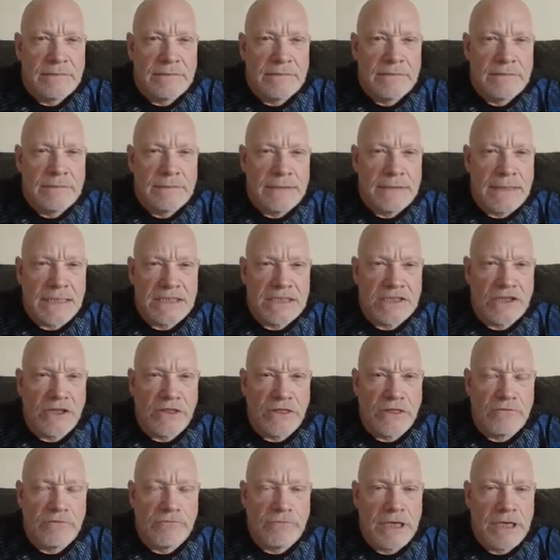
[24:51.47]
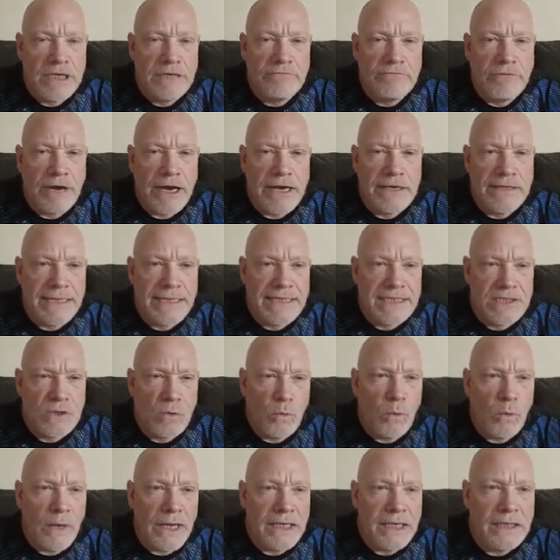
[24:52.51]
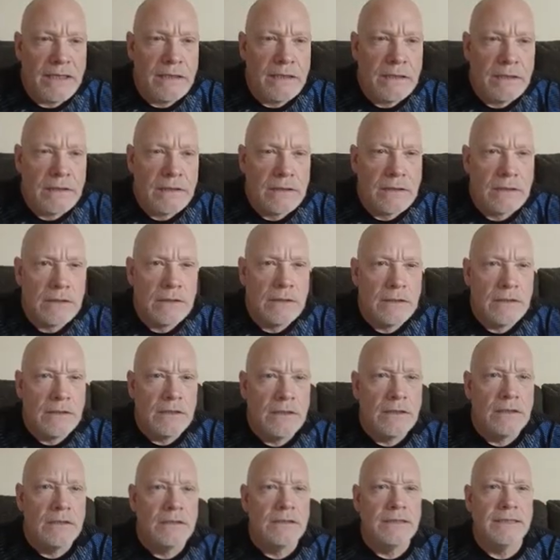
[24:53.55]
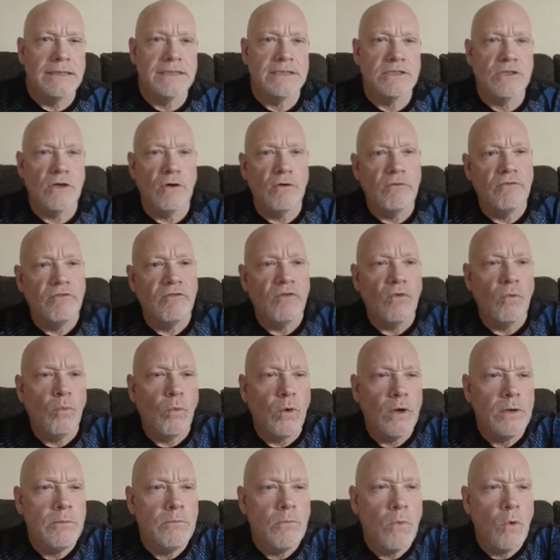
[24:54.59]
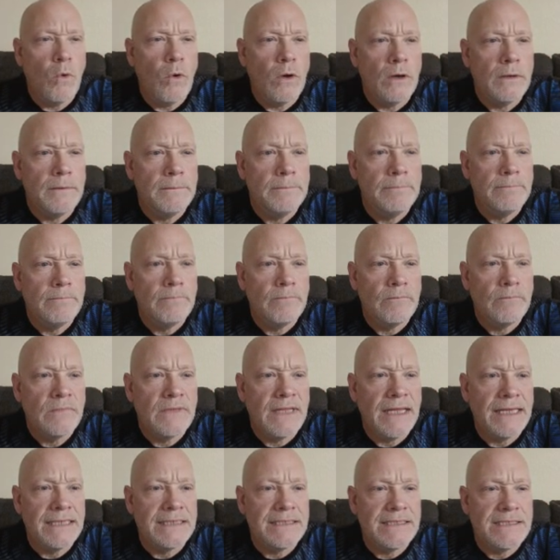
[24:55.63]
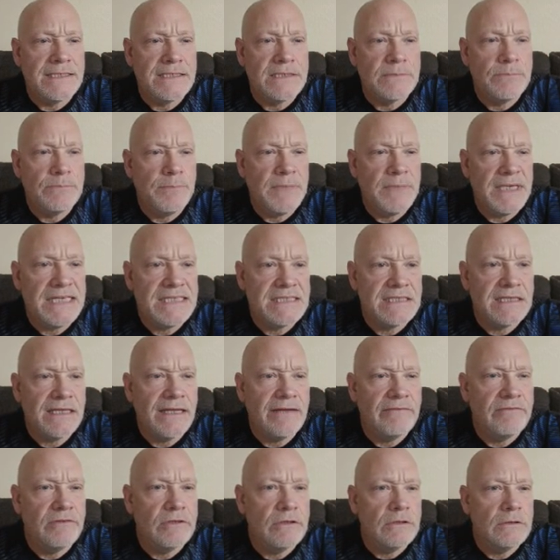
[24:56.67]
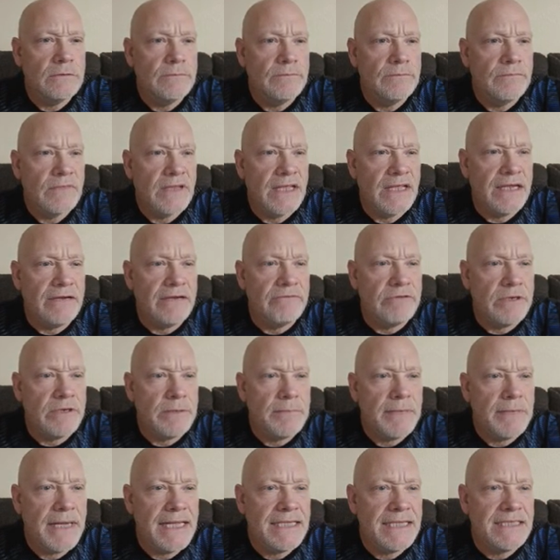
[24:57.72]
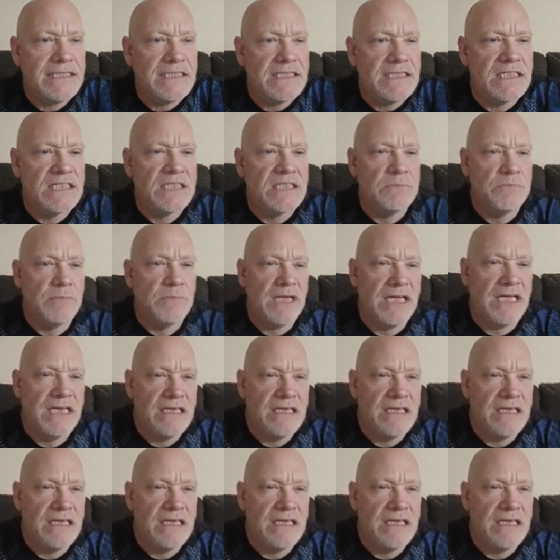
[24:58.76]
That's a 3 red. That's a win. Let's go for 1 more at this base level and rebet and spin.